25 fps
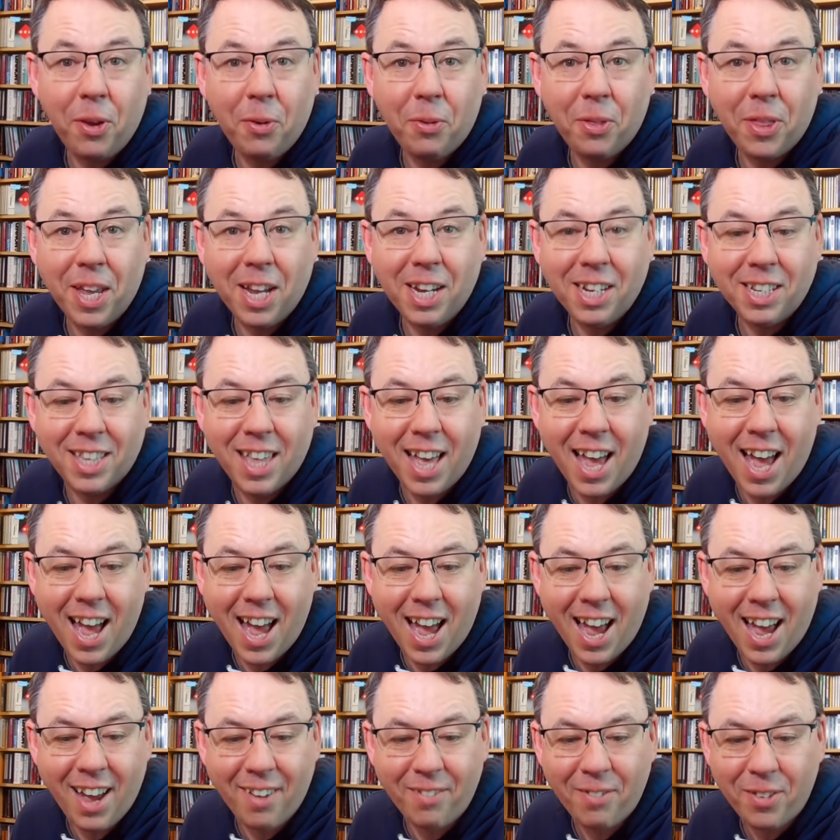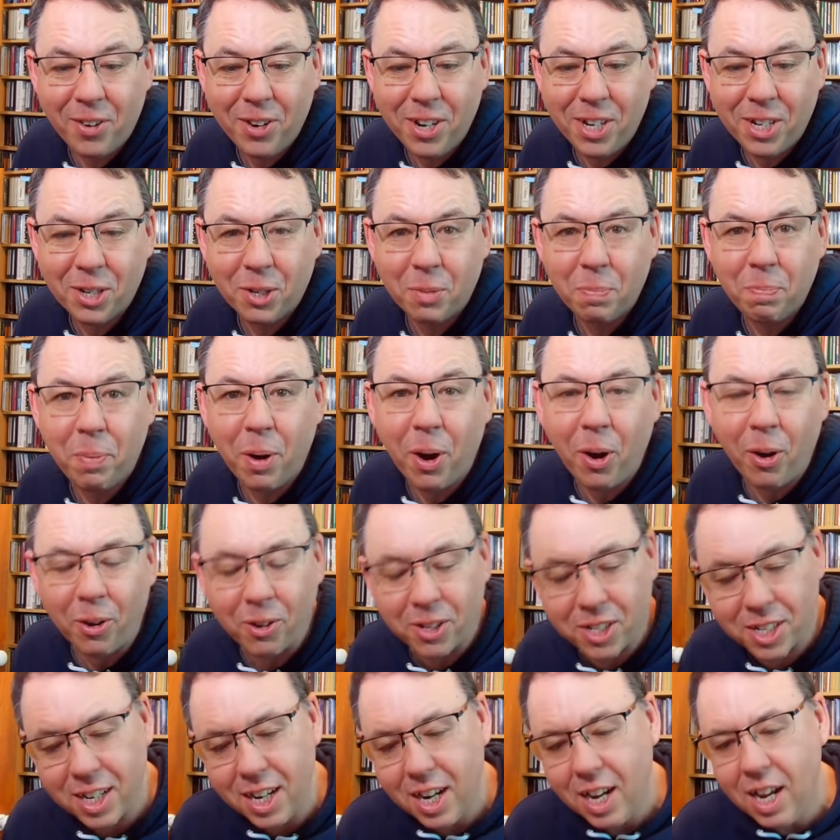things that I've only just bought.